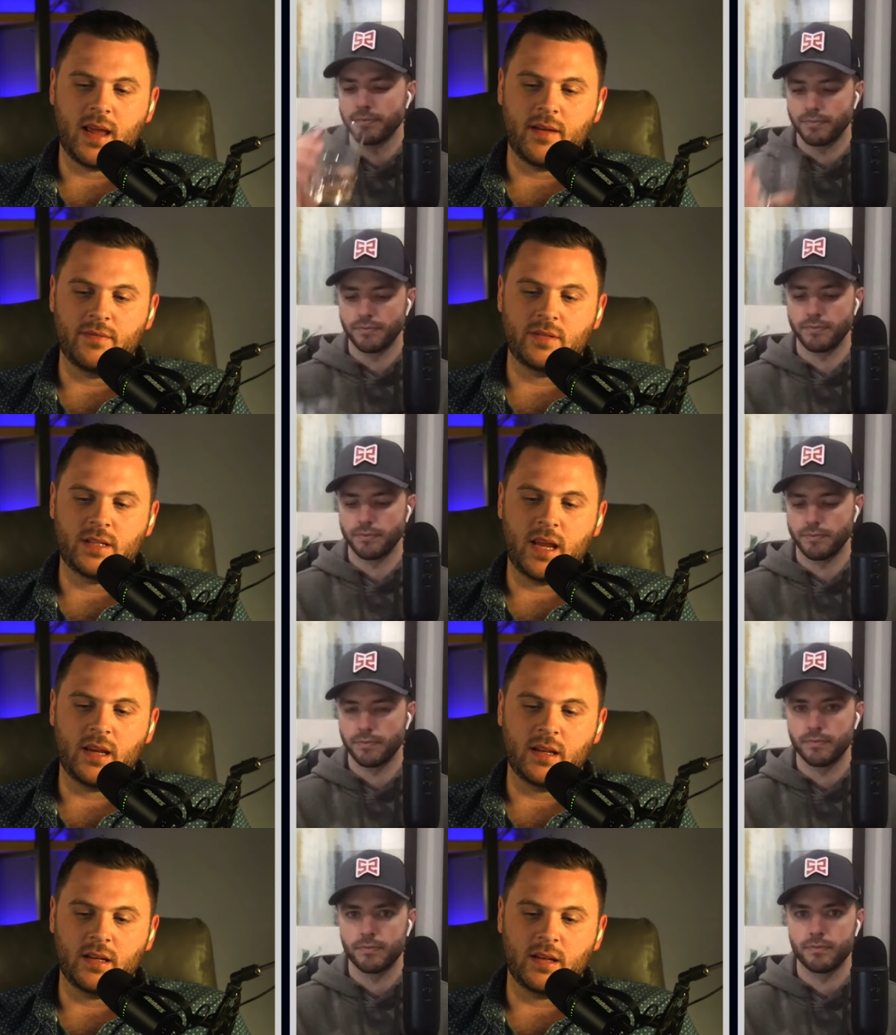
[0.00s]
Speaker 1: have
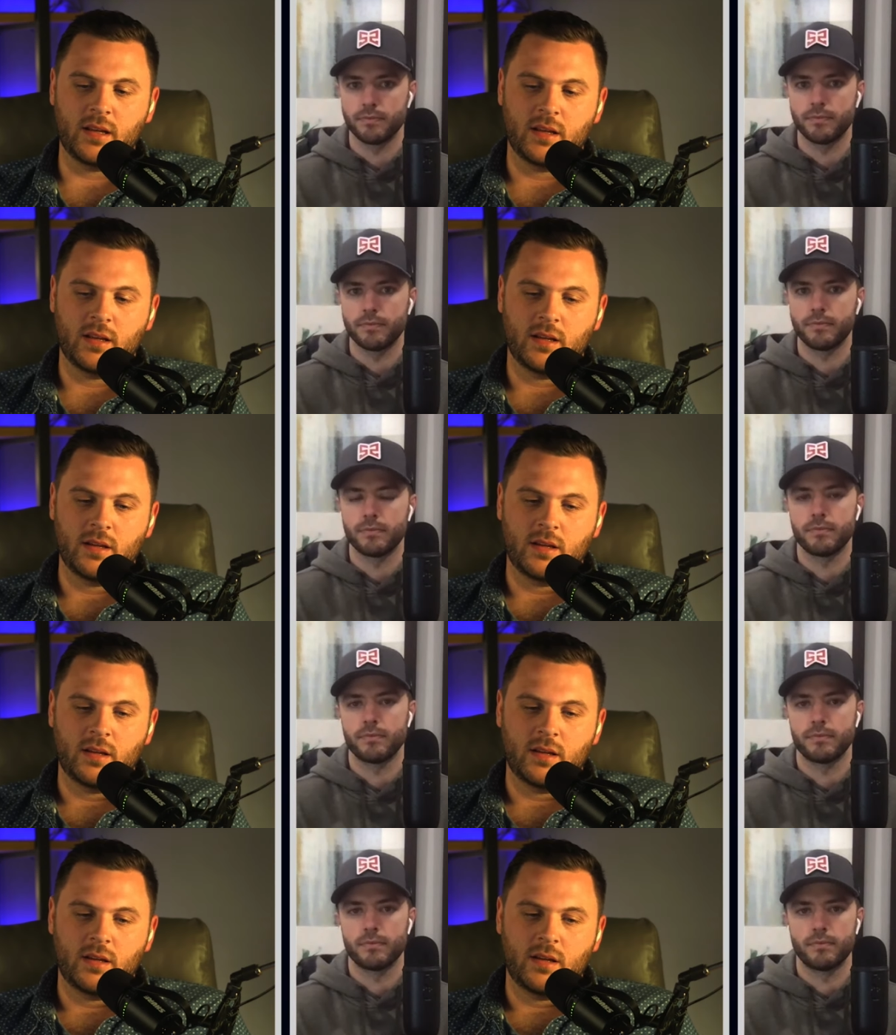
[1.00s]
taken
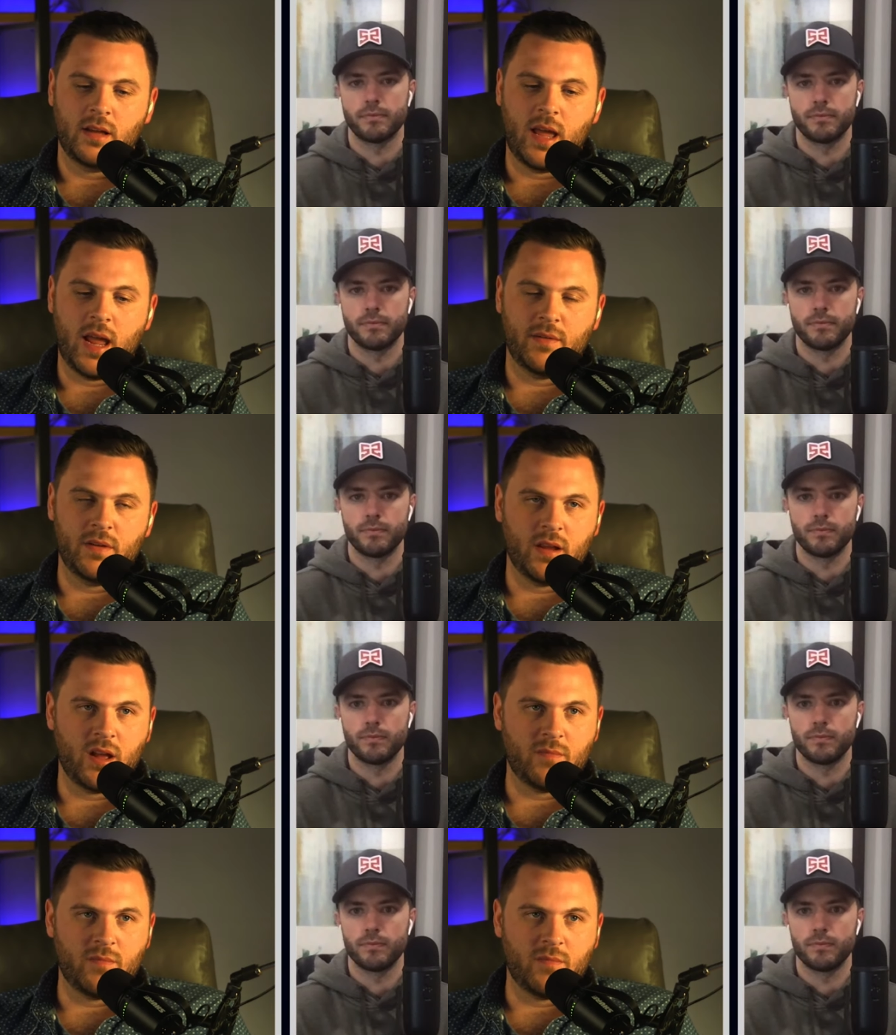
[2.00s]
everything off